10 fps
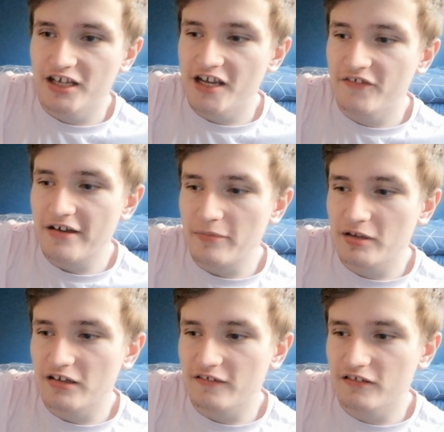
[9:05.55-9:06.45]
If you have
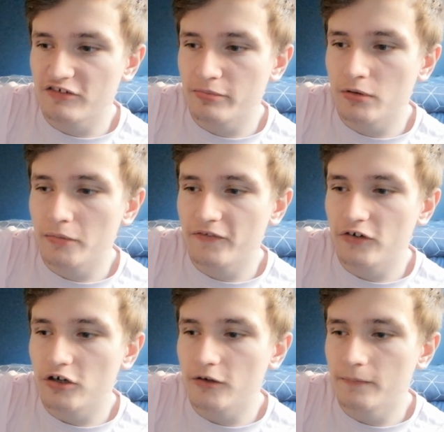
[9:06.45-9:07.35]
been like to Liverpool
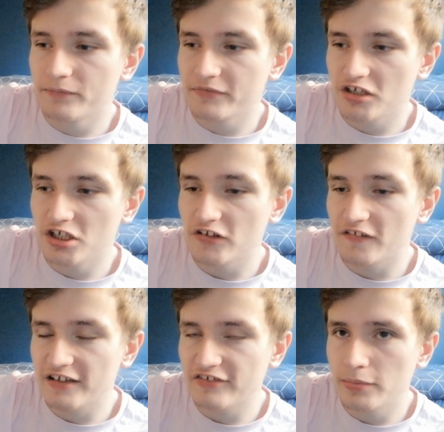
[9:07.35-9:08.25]
before,
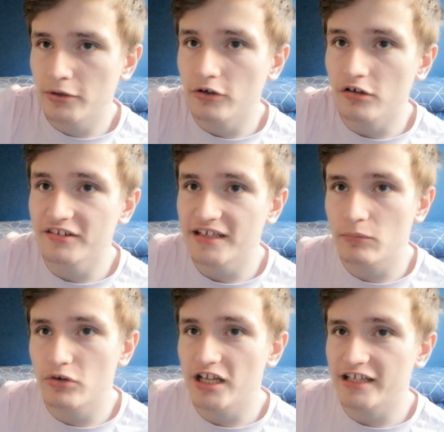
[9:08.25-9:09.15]
there's Liverpool, then
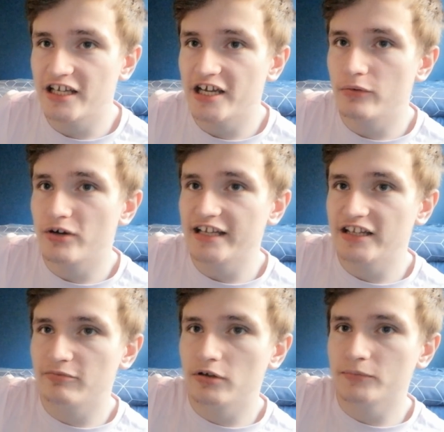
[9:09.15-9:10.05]
where like near where like
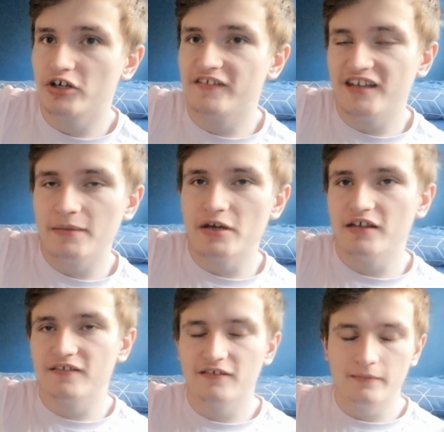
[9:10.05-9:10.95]
Liverpool Museum
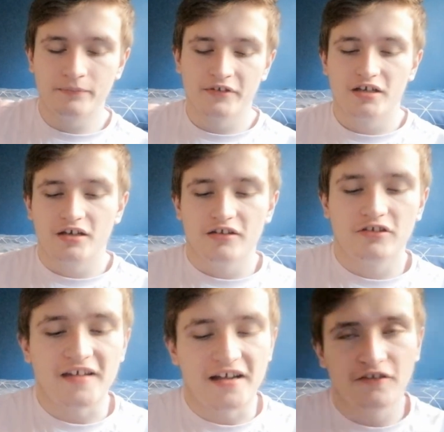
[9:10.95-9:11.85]
is,
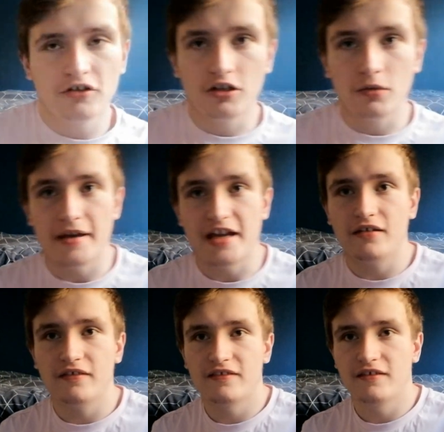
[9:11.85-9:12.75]
there's like a tunnel bit,